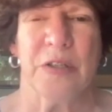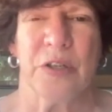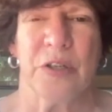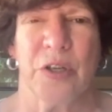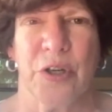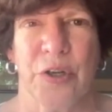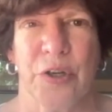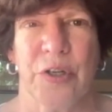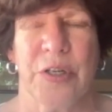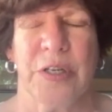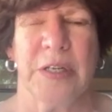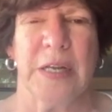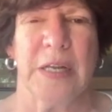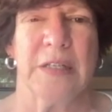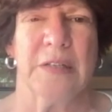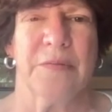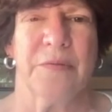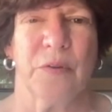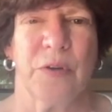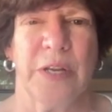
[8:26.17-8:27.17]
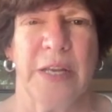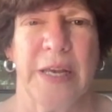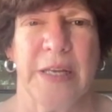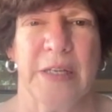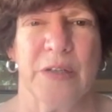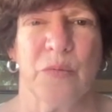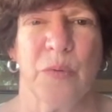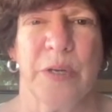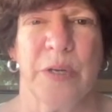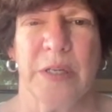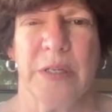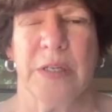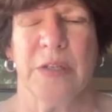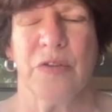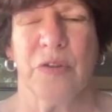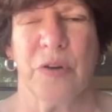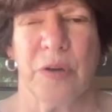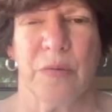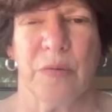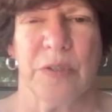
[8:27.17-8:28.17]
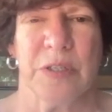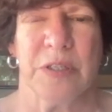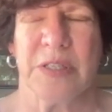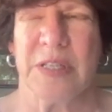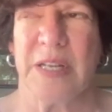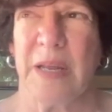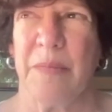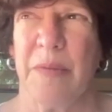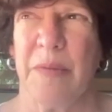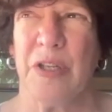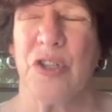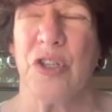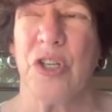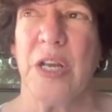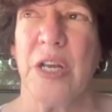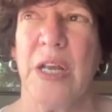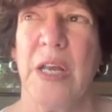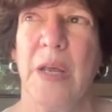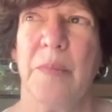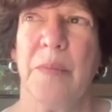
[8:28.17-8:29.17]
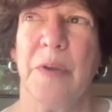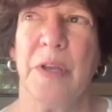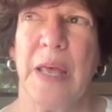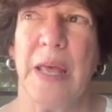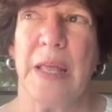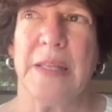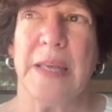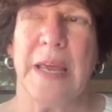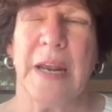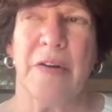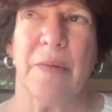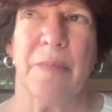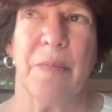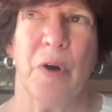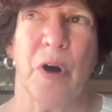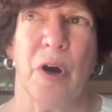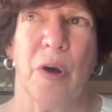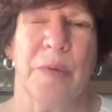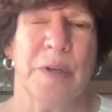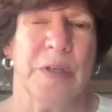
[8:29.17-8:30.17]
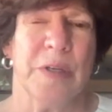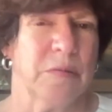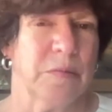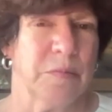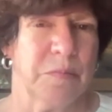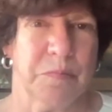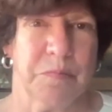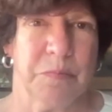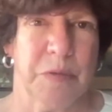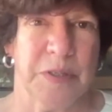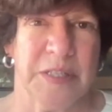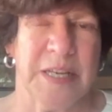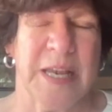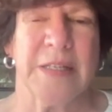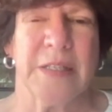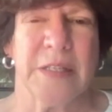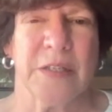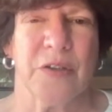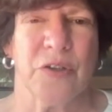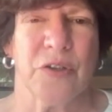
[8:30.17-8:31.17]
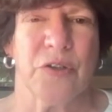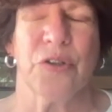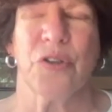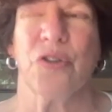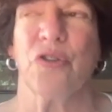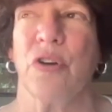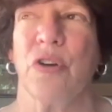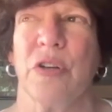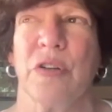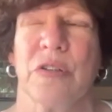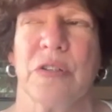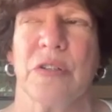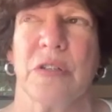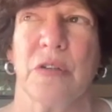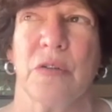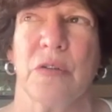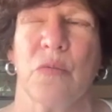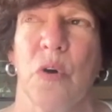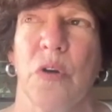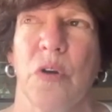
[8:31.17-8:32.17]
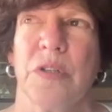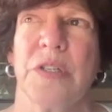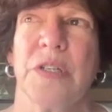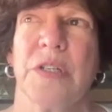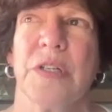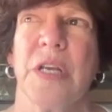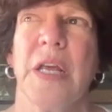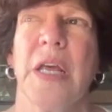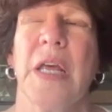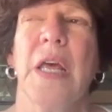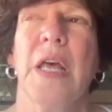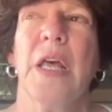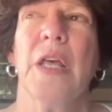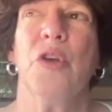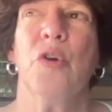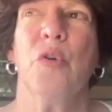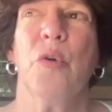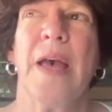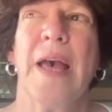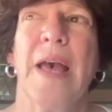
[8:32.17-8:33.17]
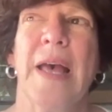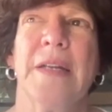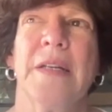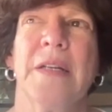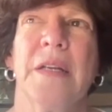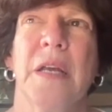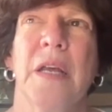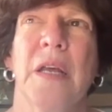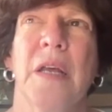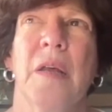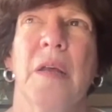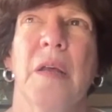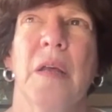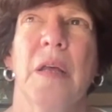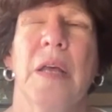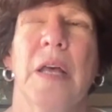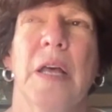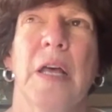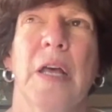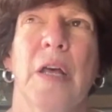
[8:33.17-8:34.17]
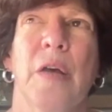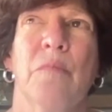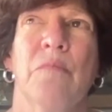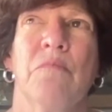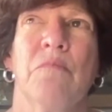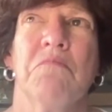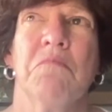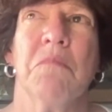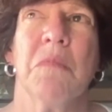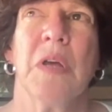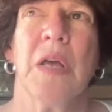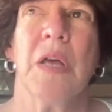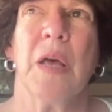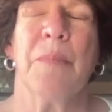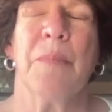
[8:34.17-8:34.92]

occurred in 1948, when Israel was established and the Arab armies attacked it to destroy it because it didn't want it, you had a